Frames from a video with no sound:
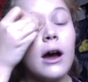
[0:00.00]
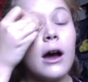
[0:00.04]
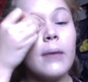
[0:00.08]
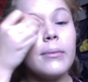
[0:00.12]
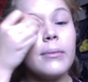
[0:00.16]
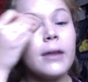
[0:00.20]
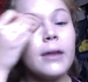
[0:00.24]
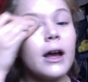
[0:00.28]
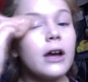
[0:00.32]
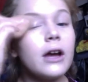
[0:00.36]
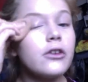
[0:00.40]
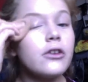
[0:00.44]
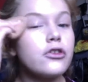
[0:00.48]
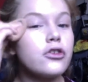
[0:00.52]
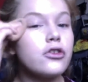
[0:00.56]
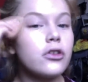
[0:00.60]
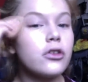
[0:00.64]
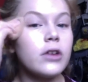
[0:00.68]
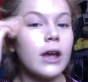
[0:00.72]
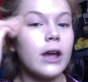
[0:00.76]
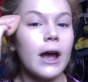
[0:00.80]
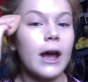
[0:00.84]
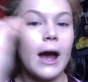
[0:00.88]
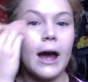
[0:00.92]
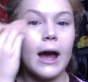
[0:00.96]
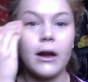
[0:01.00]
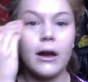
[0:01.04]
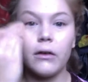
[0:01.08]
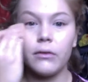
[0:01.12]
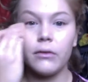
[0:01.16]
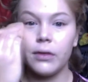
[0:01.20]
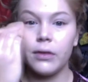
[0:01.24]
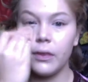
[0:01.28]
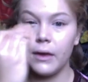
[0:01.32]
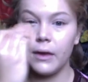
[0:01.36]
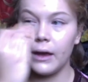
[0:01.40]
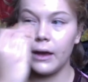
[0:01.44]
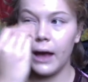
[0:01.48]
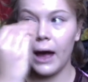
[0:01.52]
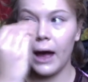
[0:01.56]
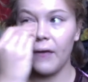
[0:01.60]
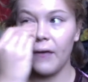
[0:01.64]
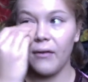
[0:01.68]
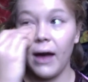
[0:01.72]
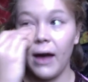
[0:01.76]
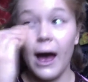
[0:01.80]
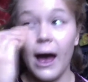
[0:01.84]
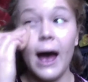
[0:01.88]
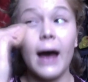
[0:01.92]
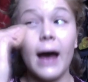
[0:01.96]
not sure yet. I don't think I've
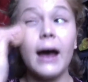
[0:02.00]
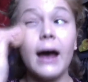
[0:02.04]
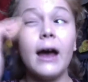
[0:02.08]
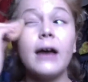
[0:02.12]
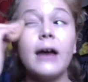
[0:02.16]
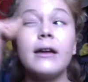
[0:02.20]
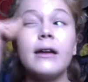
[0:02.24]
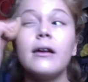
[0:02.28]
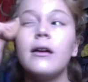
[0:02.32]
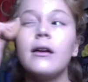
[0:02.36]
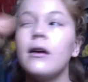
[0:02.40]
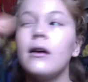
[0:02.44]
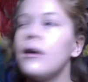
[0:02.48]
had